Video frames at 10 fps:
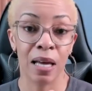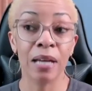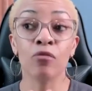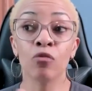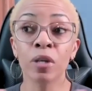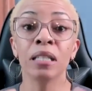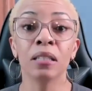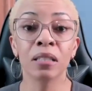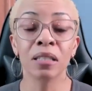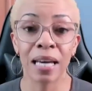And really
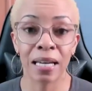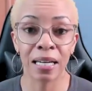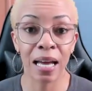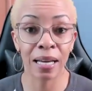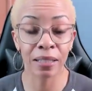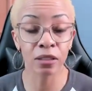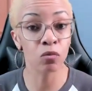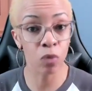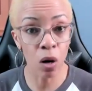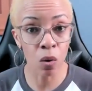look at it as a
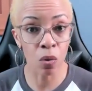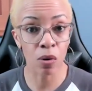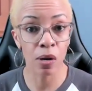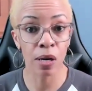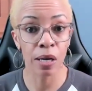role.